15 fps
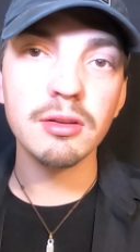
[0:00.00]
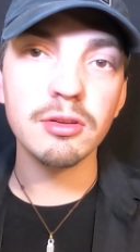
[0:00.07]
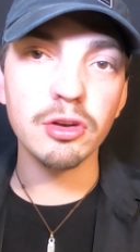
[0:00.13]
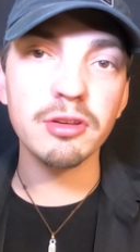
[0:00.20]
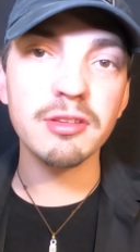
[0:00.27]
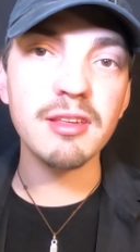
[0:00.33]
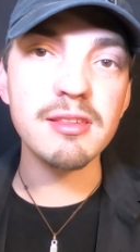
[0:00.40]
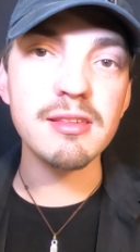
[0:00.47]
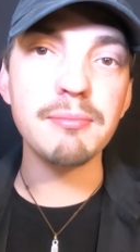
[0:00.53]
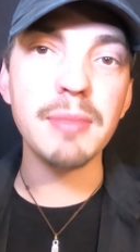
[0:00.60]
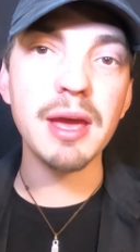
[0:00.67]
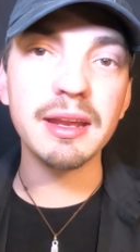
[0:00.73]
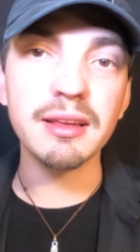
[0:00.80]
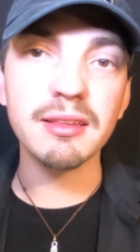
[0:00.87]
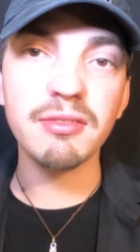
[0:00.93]
nurses and
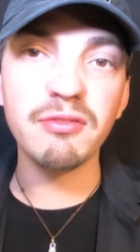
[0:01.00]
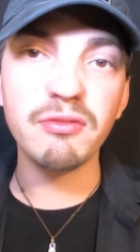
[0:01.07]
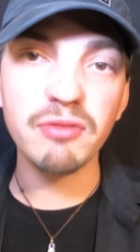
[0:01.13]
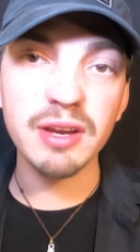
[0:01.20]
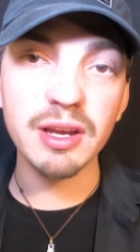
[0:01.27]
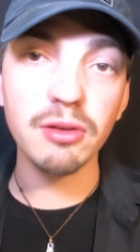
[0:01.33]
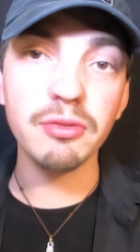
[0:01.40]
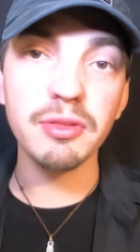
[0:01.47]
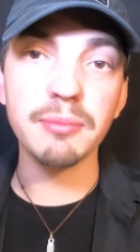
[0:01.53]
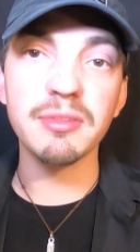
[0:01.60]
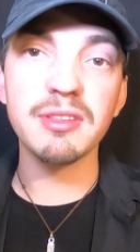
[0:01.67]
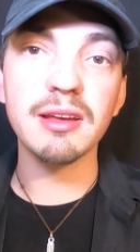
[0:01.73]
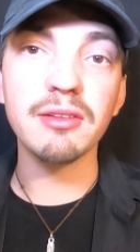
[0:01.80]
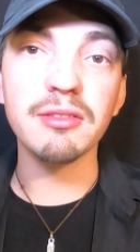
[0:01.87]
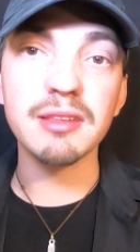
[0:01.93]
medics filled
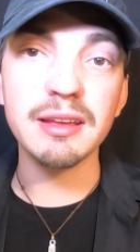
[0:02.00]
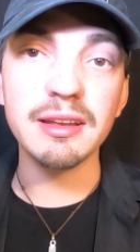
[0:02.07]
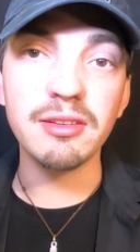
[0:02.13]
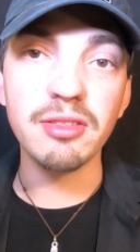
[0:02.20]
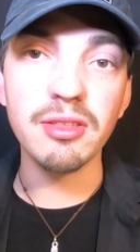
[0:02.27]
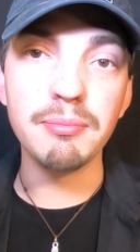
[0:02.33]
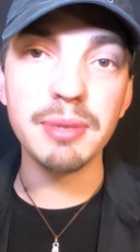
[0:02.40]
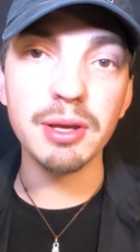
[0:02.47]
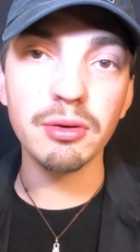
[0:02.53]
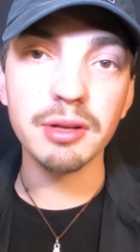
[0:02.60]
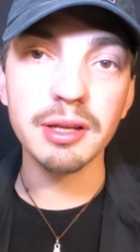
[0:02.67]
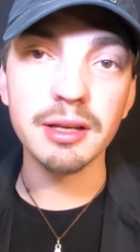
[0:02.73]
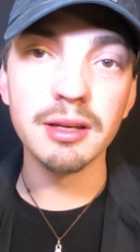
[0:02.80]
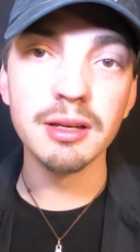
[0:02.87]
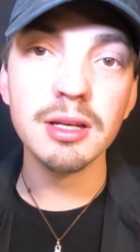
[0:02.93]
themselves into the
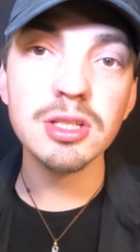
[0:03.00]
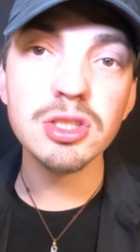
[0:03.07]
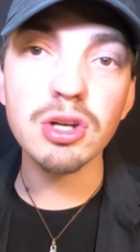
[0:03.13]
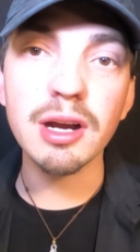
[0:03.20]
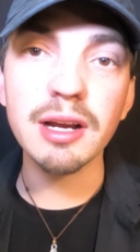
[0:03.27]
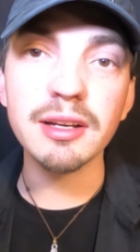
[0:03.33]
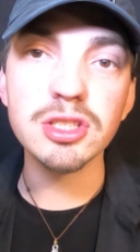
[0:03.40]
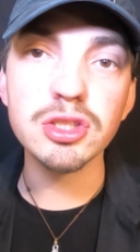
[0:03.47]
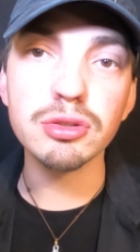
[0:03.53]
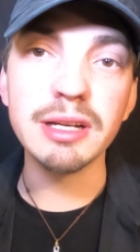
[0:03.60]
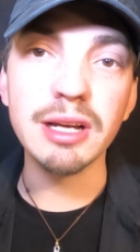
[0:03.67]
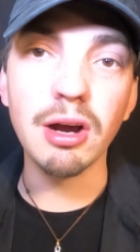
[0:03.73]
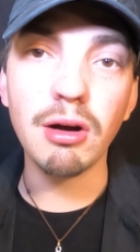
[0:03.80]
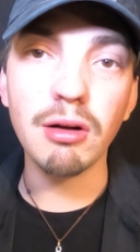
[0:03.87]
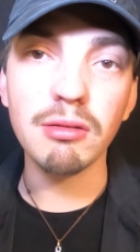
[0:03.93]
building, trying to
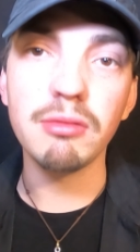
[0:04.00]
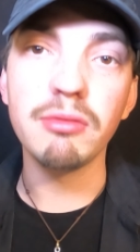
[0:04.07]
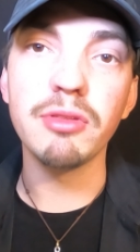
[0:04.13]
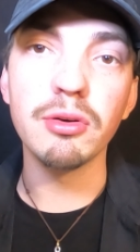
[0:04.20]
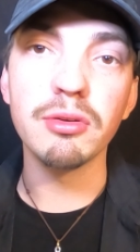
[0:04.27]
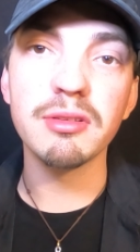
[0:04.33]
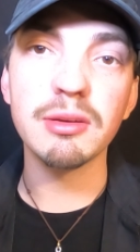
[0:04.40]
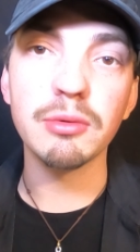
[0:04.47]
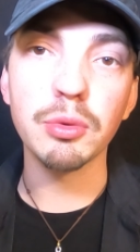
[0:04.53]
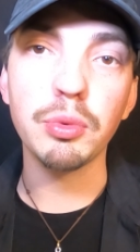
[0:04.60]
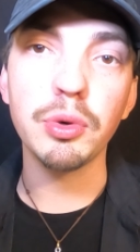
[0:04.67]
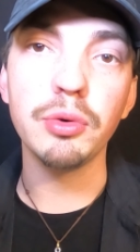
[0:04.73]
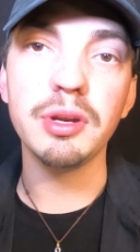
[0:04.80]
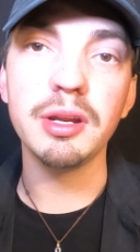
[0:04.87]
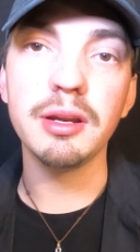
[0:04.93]
treat all of those that were
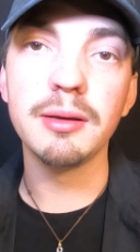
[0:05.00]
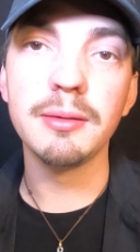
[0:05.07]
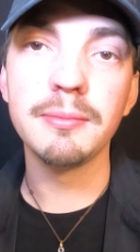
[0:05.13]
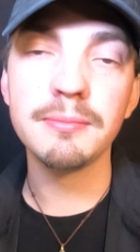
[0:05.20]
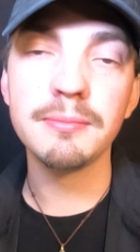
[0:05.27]
wounded.